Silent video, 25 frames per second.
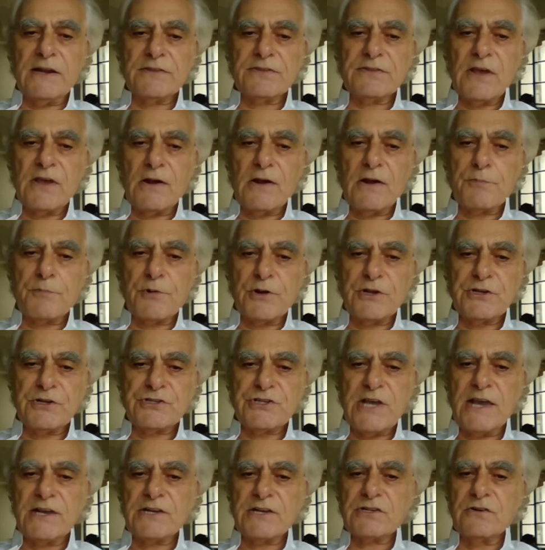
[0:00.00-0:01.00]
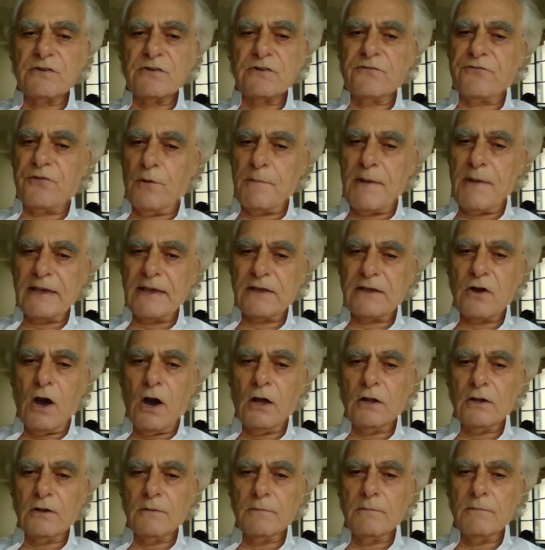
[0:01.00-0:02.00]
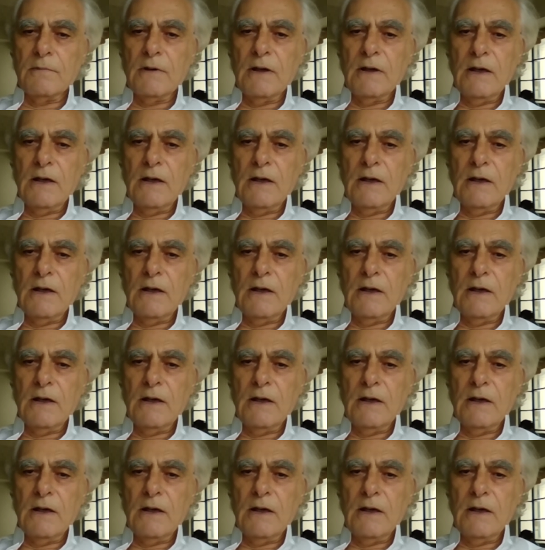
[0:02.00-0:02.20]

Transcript: their appreciation for my column